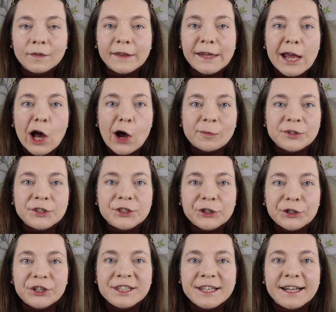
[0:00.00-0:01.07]
Now I'm
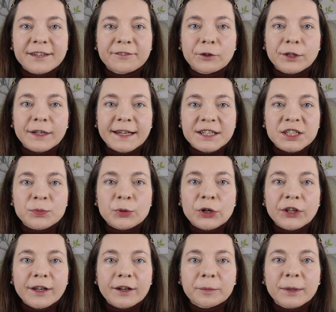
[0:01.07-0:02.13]
so excited for the next
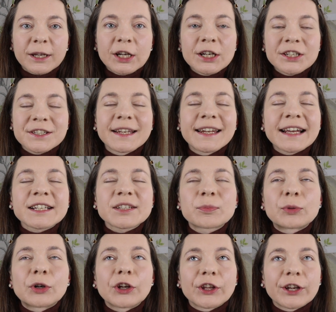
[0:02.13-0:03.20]
product because the next
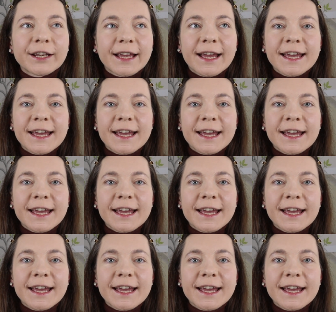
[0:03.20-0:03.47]
product